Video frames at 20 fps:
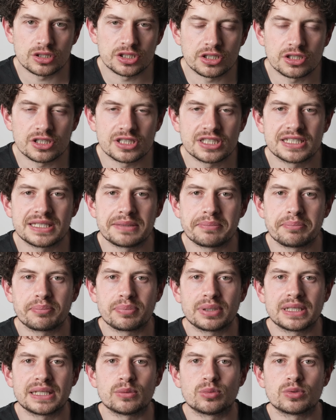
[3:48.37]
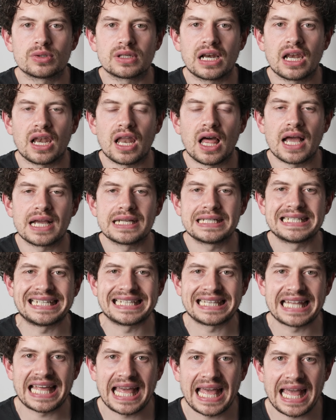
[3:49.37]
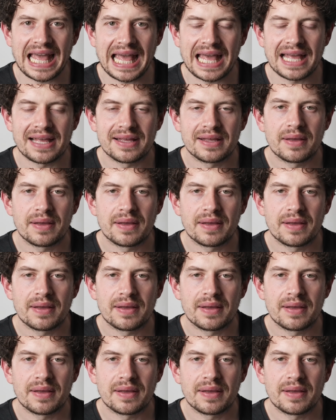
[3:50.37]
You just simply were gliding the hair